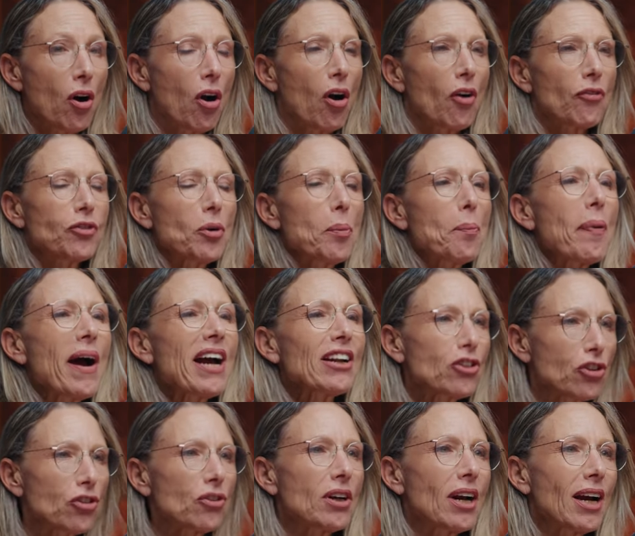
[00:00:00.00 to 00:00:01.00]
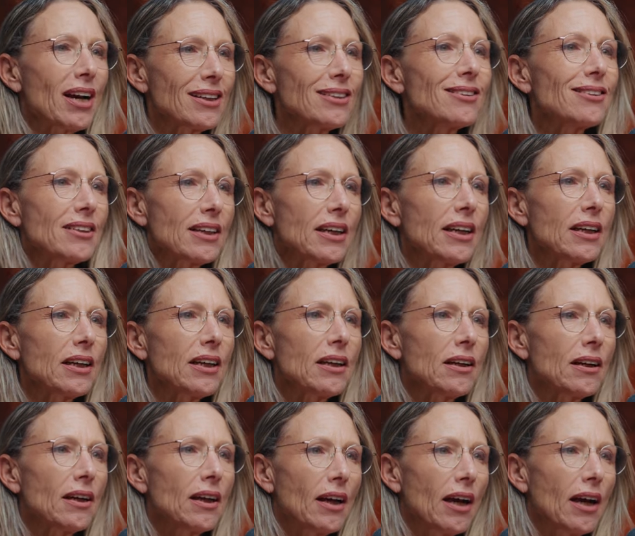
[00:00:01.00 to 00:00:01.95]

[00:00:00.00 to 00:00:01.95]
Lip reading: of the patronizing